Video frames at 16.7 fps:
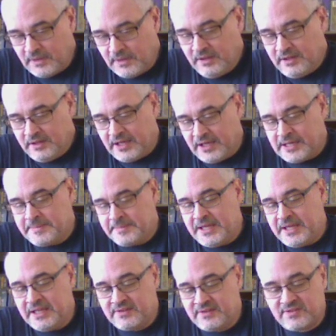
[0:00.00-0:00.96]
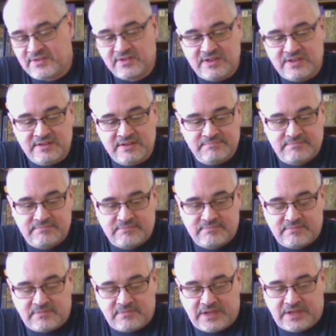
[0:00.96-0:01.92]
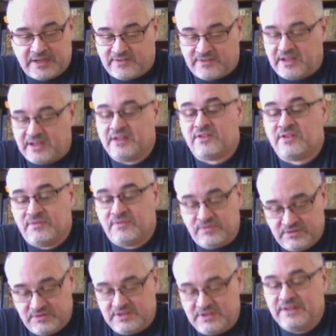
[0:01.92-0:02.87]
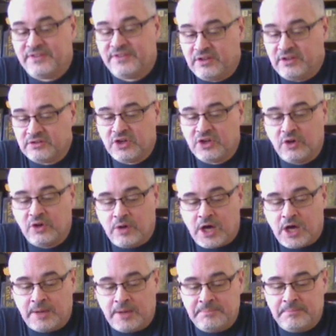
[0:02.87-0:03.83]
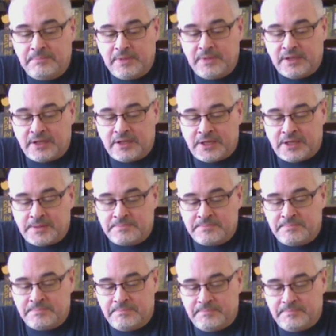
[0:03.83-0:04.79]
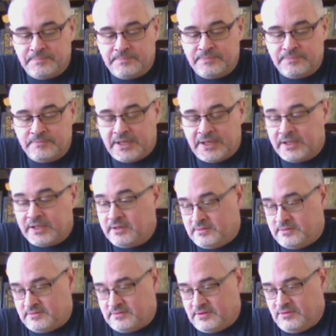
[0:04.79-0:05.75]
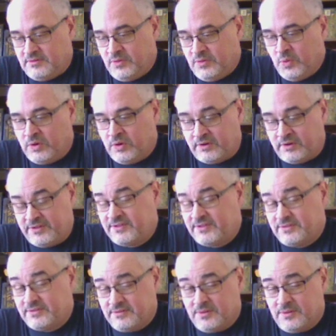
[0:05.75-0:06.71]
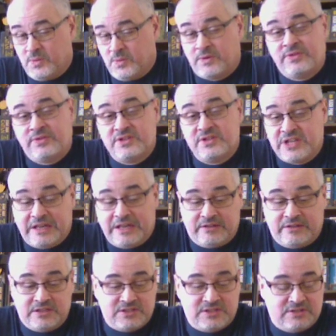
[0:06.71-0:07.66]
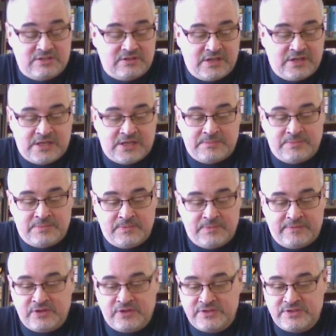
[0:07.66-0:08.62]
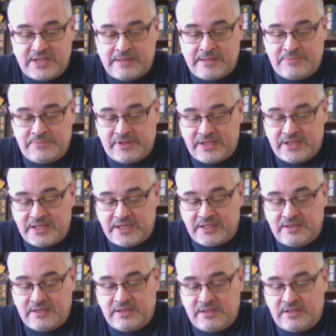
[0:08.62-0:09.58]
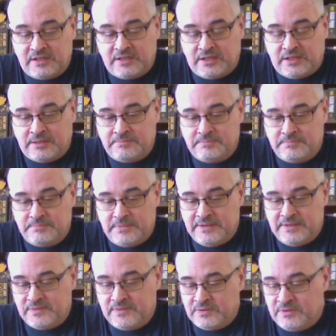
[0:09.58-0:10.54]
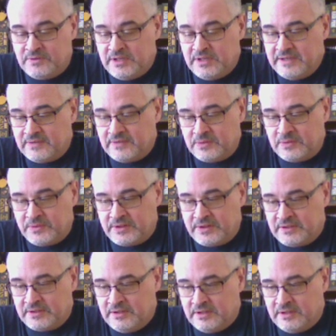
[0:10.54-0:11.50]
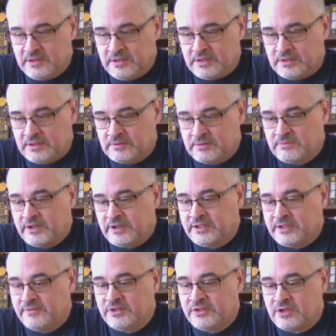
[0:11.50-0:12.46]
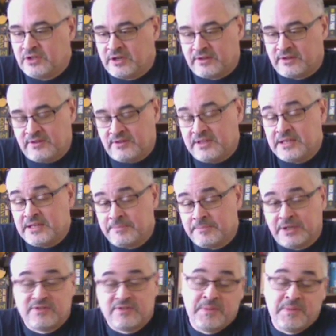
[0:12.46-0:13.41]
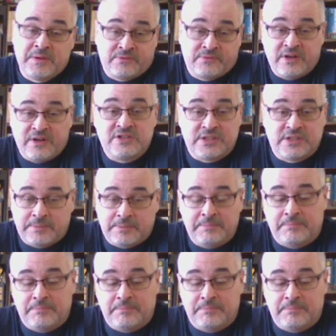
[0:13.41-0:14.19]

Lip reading: it's, like I said, it's a difficult co-op, but worth the challenge. We have a good time playing it. Even with a relatively dark theme, but it's about friendship,